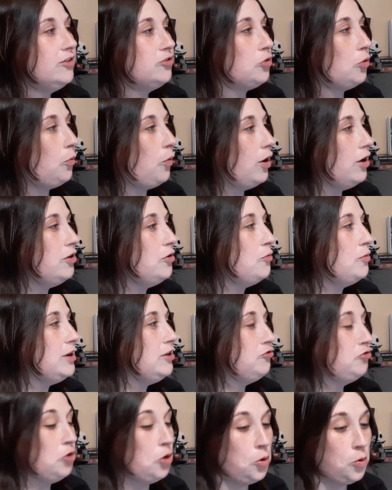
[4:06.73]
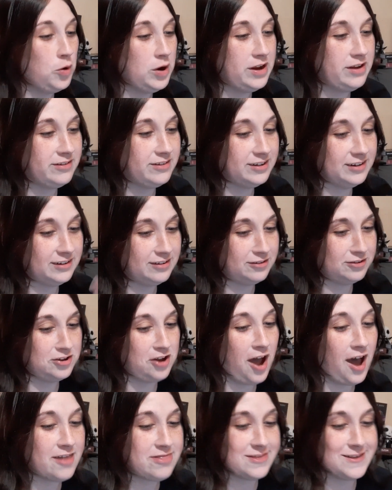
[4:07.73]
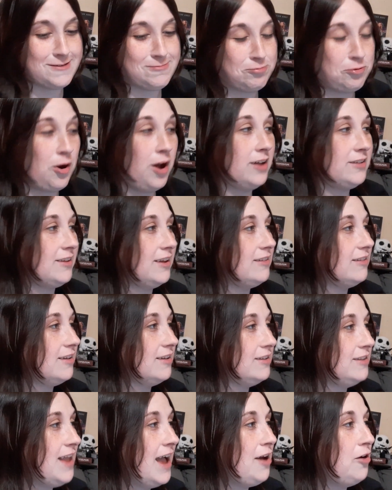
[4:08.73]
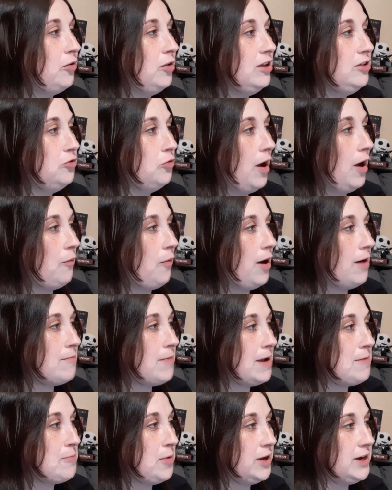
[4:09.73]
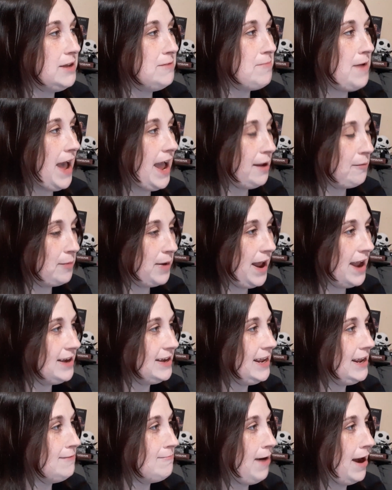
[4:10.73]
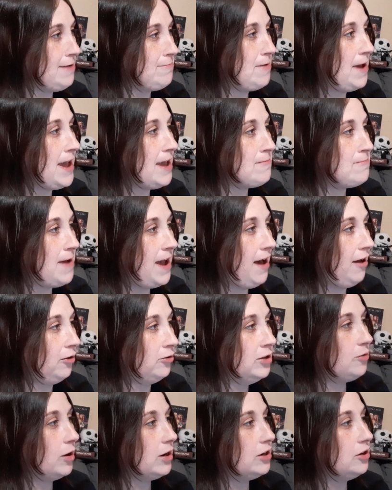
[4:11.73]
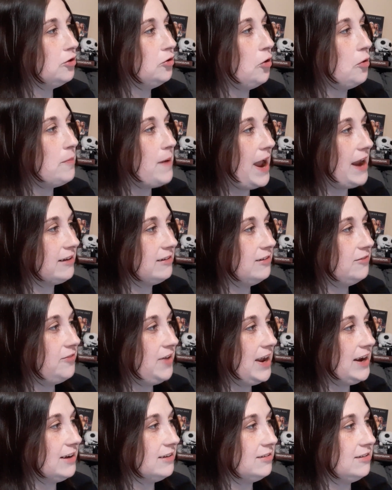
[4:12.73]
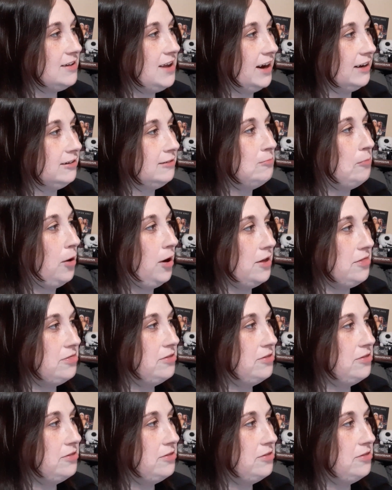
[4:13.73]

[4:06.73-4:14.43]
So what are we doing to start this process? Because not only do I want my money back, but I need my PayPal so I can go back to Vegas next month.